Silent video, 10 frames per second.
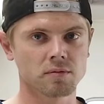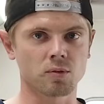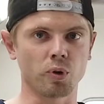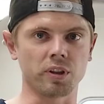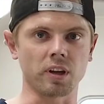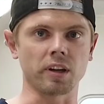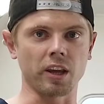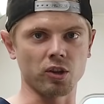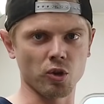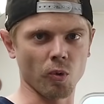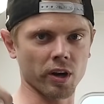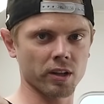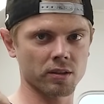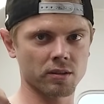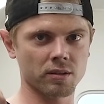What do you think, Nate? Do you want
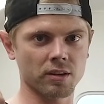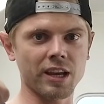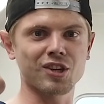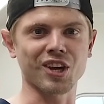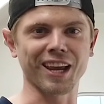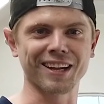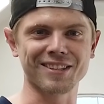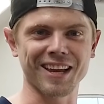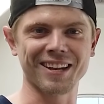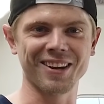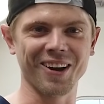it? He's shaking his head no.